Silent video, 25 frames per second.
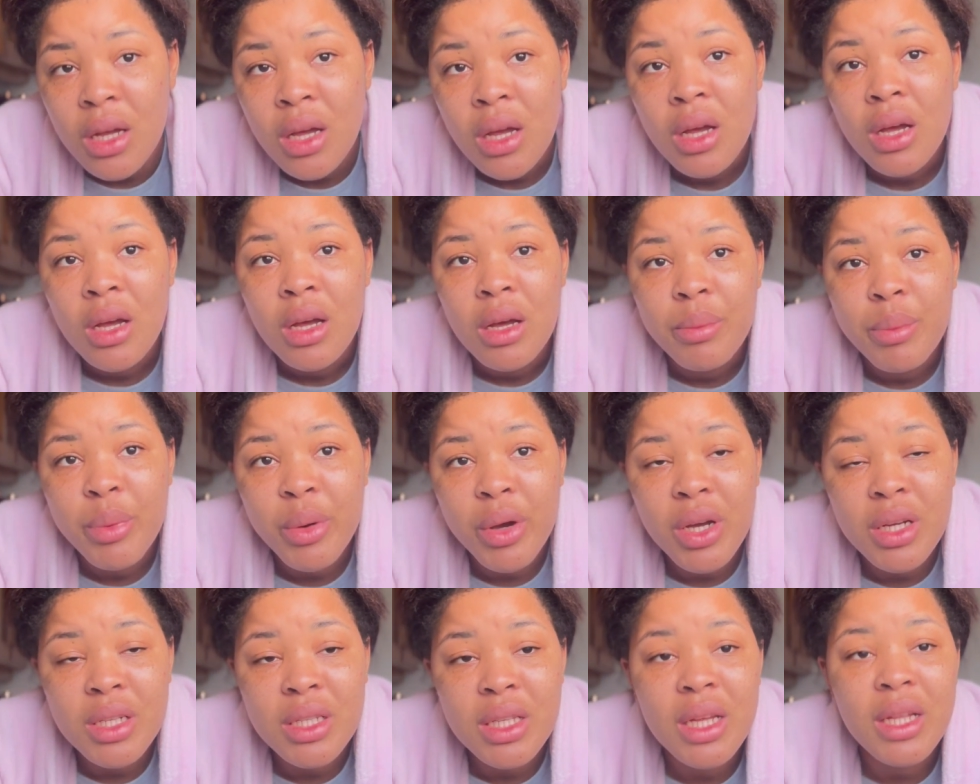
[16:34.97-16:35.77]

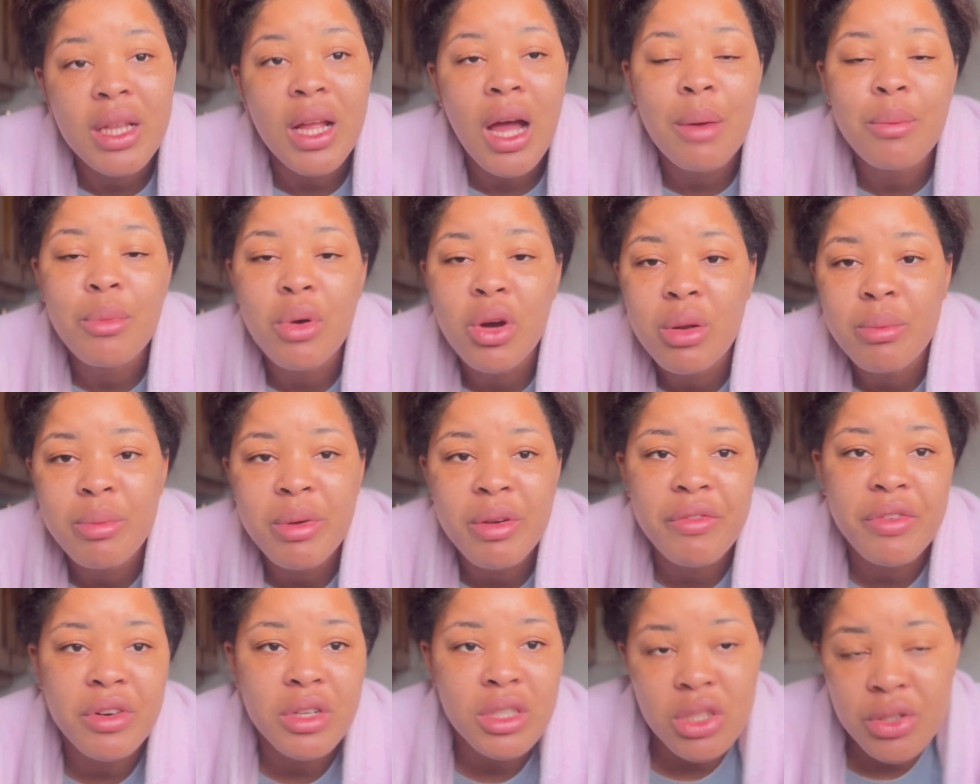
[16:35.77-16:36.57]
Because then I'm going to be
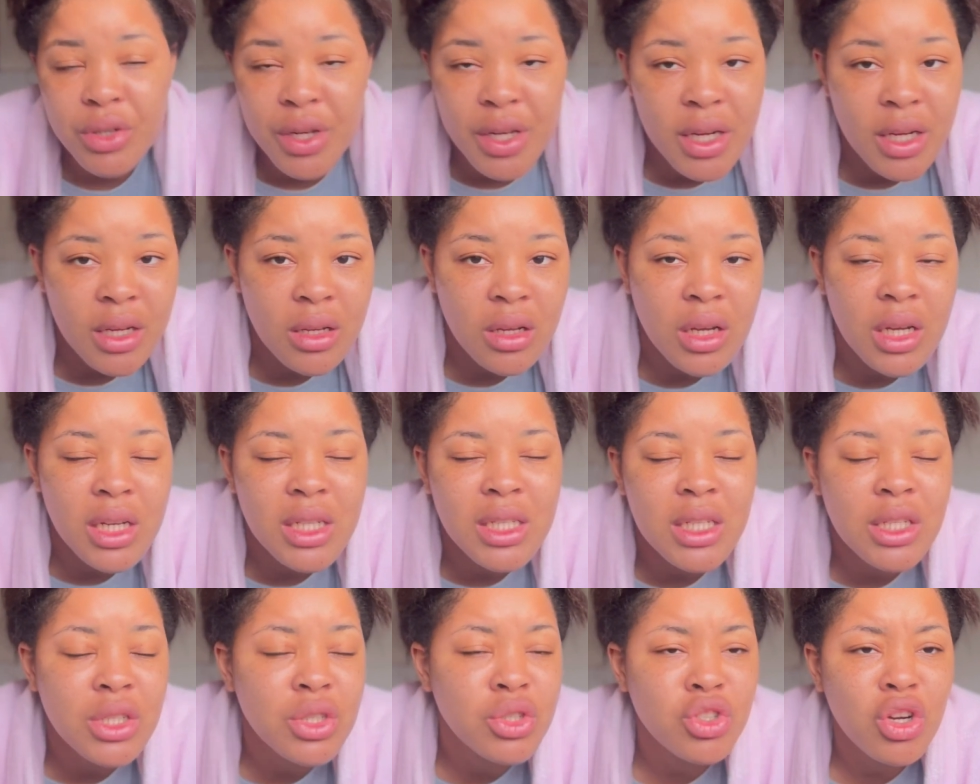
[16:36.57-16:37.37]
frustrated because
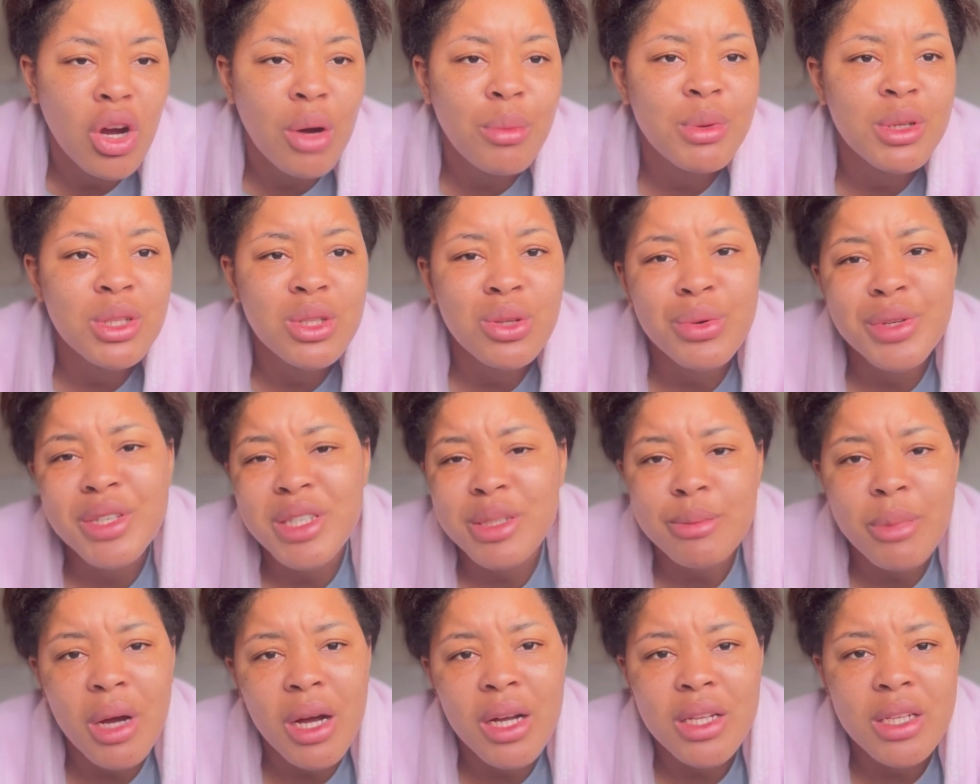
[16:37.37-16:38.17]
his job is so
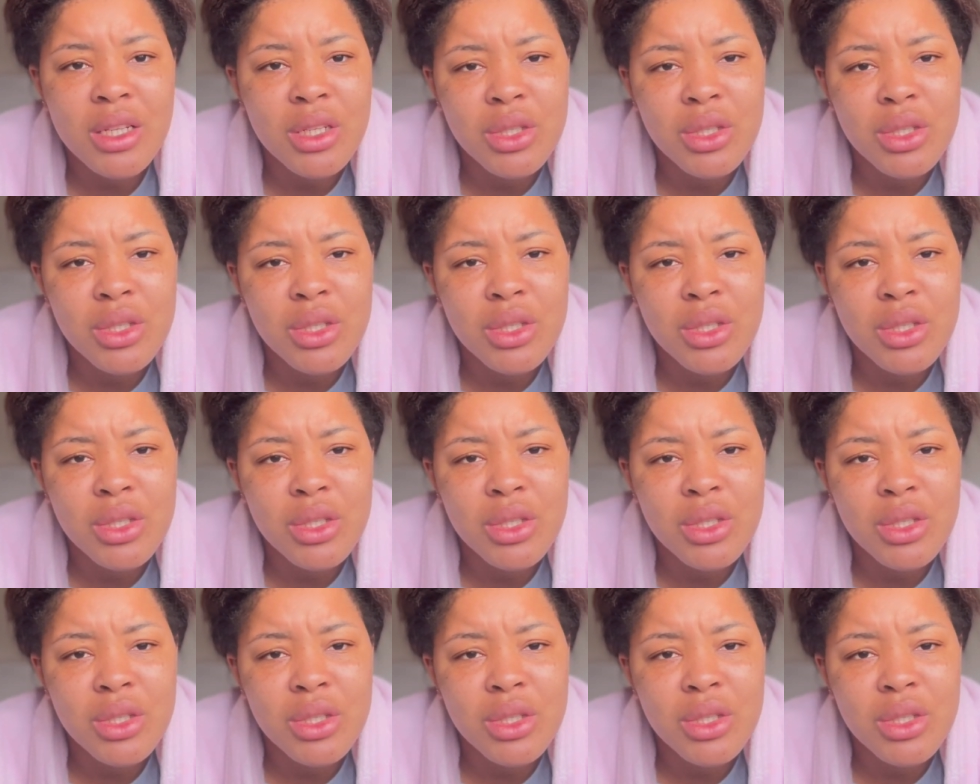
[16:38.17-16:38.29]
demanding.